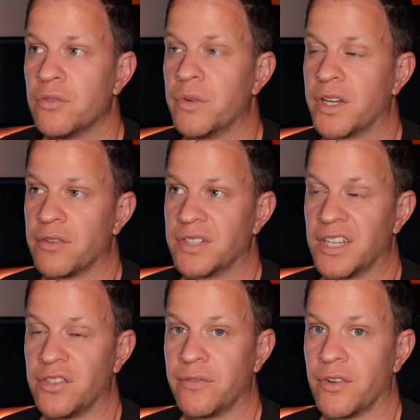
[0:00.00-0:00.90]
we're going to
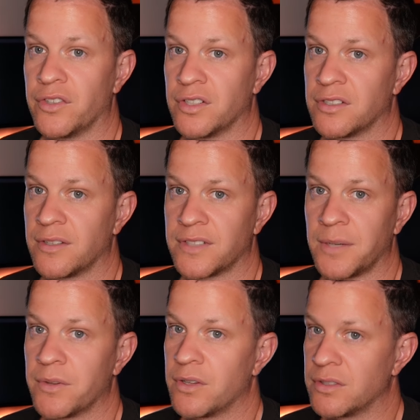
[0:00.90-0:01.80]
get new versions of
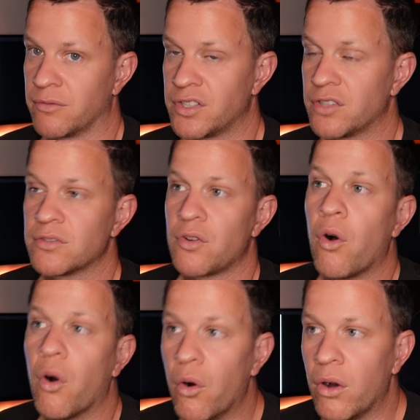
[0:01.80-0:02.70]
some of those originals,
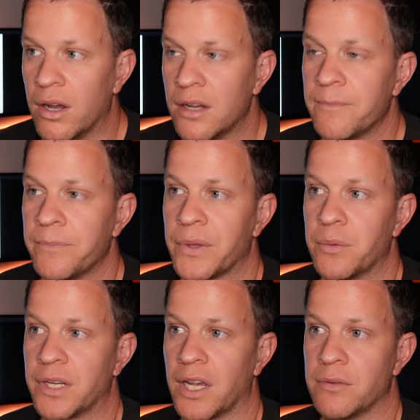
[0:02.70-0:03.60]
or
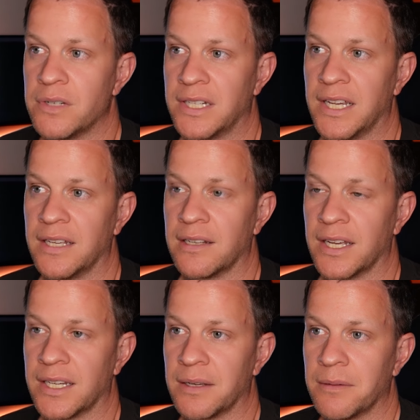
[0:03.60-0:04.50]
we're going to get
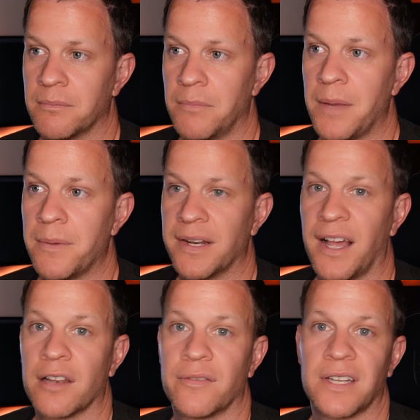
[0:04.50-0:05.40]
like maybe an
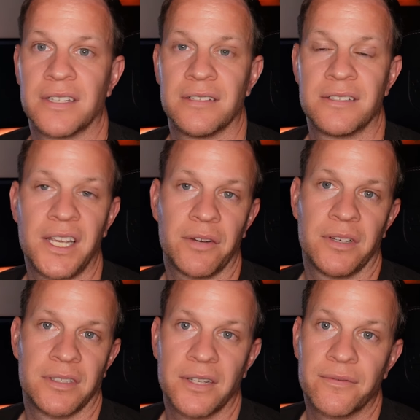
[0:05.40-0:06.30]
elevated
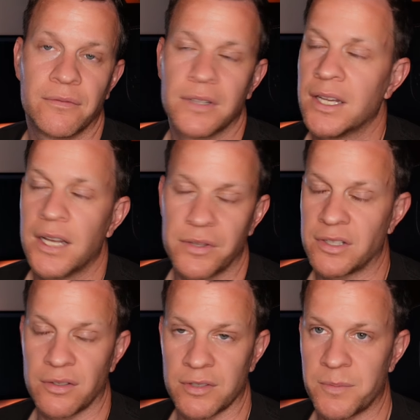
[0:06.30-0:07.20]
series. If this
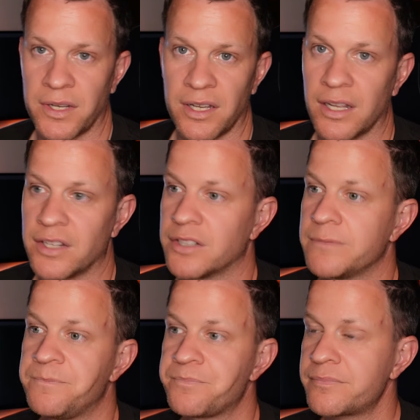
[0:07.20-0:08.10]
is all
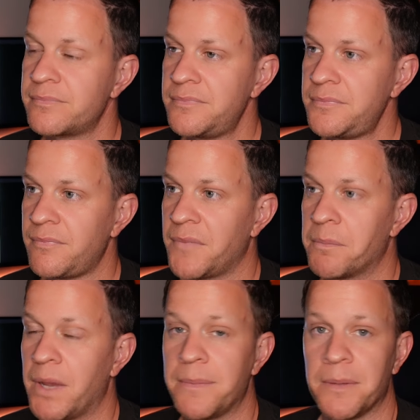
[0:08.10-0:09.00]
speculation,
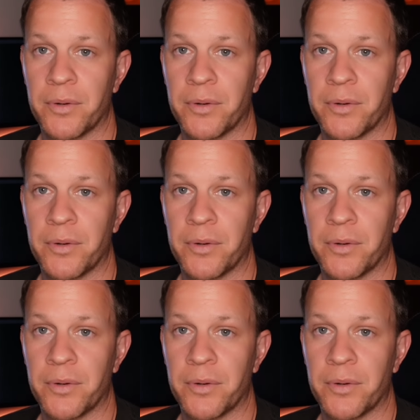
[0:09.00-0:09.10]
maybe